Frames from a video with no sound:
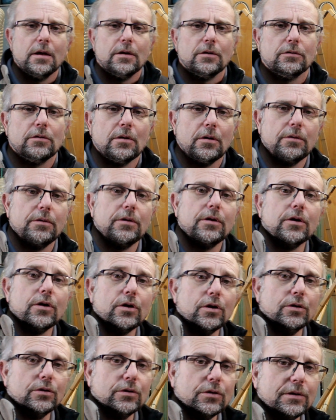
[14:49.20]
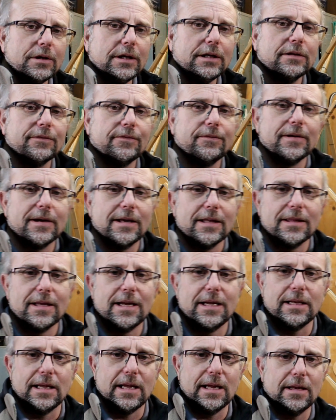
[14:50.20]
So you do need to figure
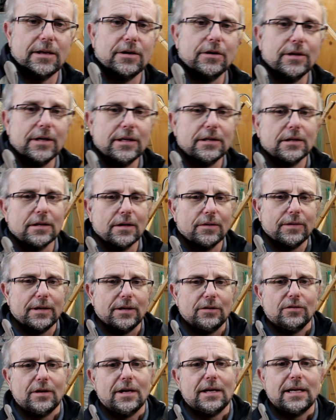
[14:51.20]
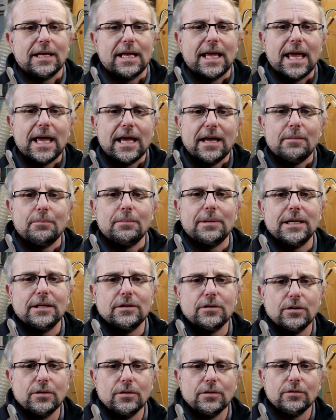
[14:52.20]
that out. You need to know exactly how many
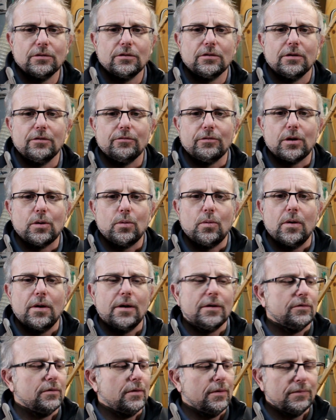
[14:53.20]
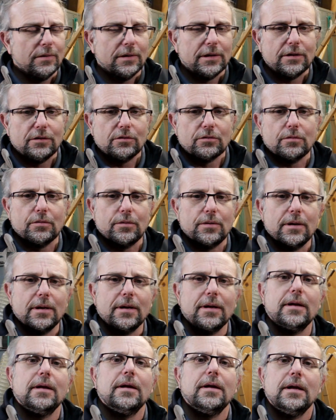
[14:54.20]
turns it requires of the lead screw
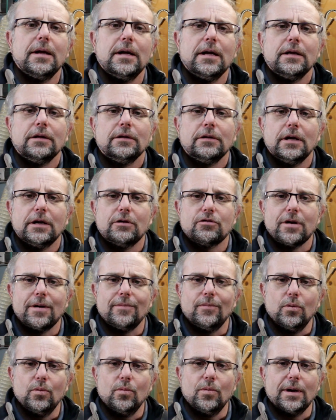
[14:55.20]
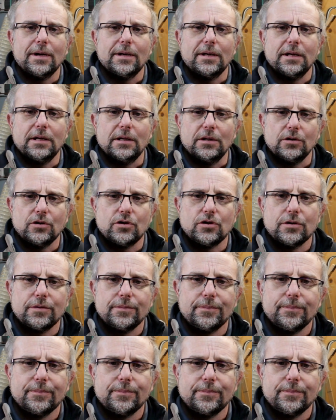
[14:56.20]
to travel 1 inch.